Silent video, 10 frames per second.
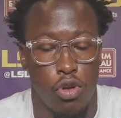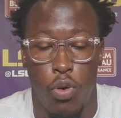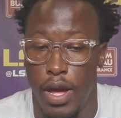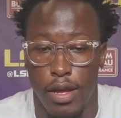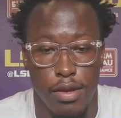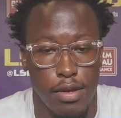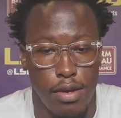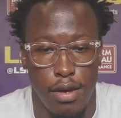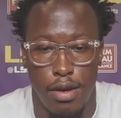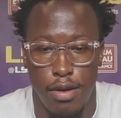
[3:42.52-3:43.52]
quick.
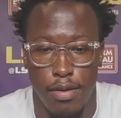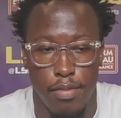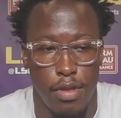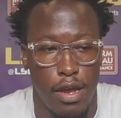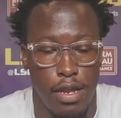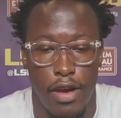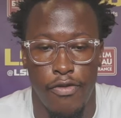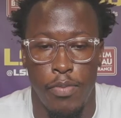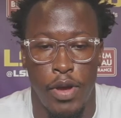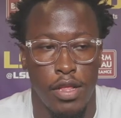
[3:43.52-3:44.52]
Um, they
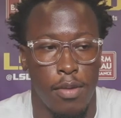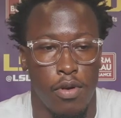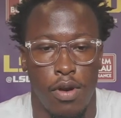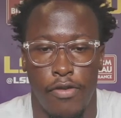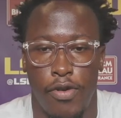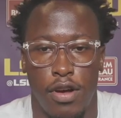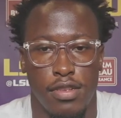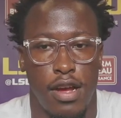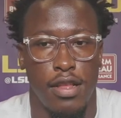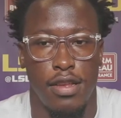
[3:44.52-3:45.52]
definitely picked up quick as
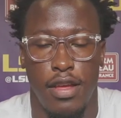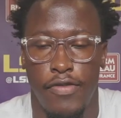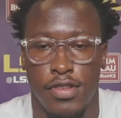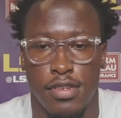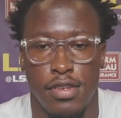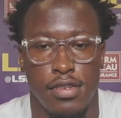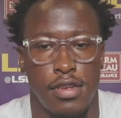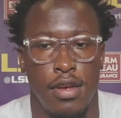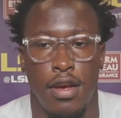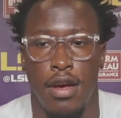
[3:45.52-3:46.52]
far as like the defenses.
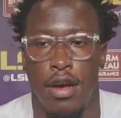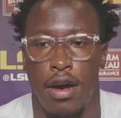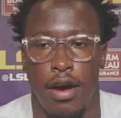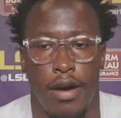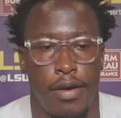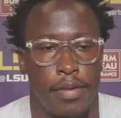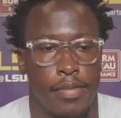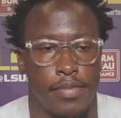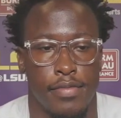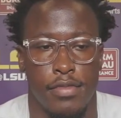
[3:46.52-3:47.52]

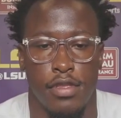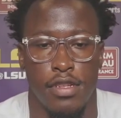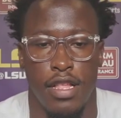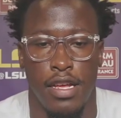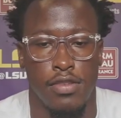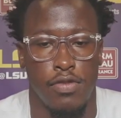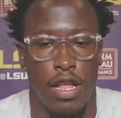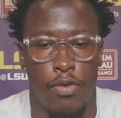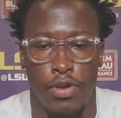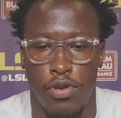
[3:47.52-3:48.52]
Um, the things
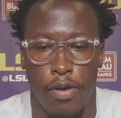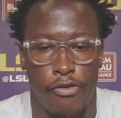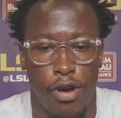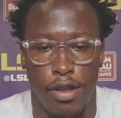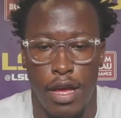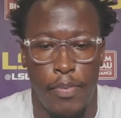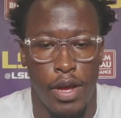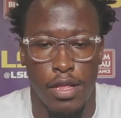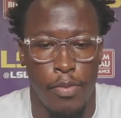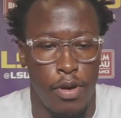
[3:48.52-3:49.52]
that we do up front, they
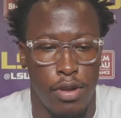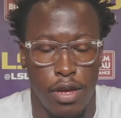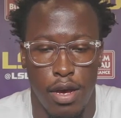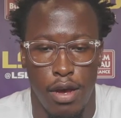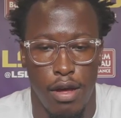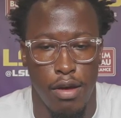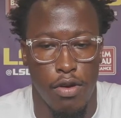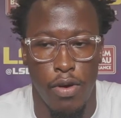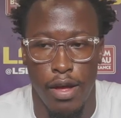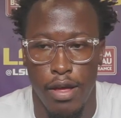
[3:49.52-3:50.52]
picked up on it uh,
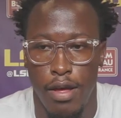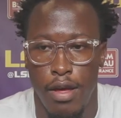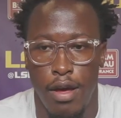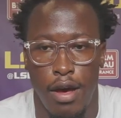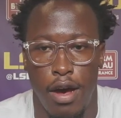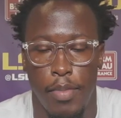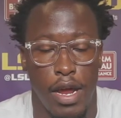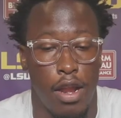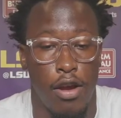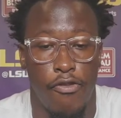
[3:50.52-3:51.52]
quick, um, and
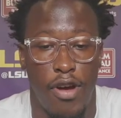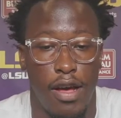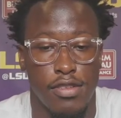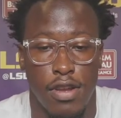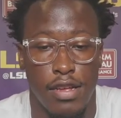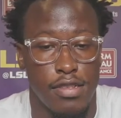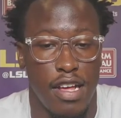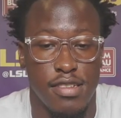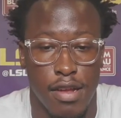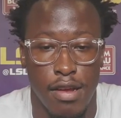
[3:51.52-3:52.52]
they learn fast. So that's
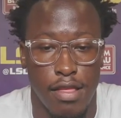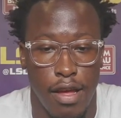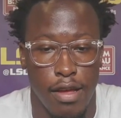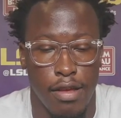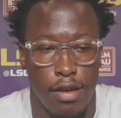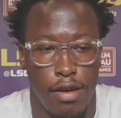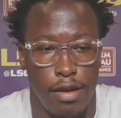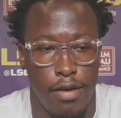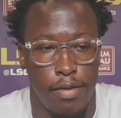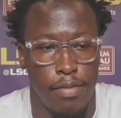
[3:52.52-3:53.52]
that's a good thing.
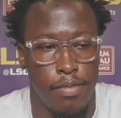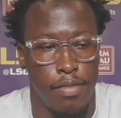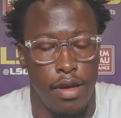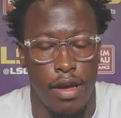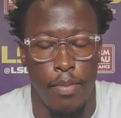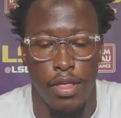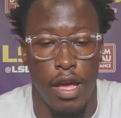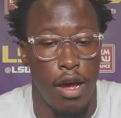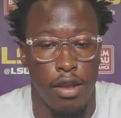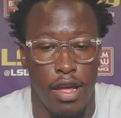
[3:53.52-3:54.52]
Um, and, but
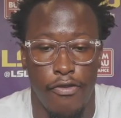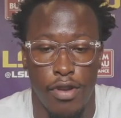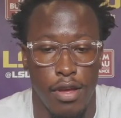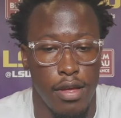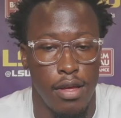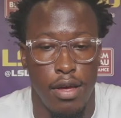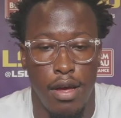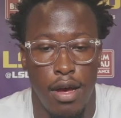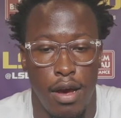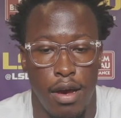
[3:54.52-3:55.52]
they are definitely
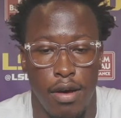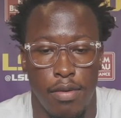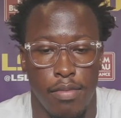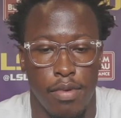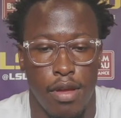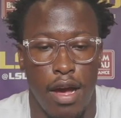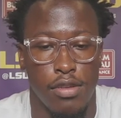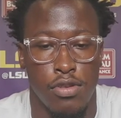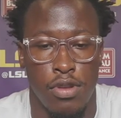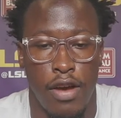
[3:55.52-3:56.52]
um,
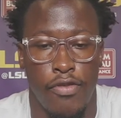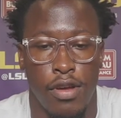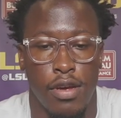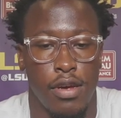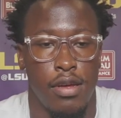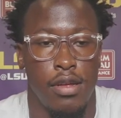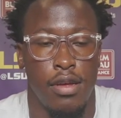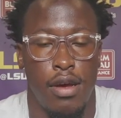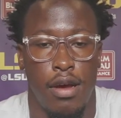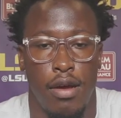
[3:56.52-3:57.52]
guys who definitely could
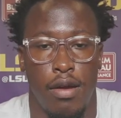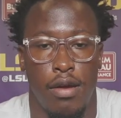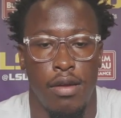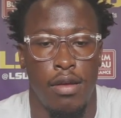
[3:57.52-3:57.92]
uh,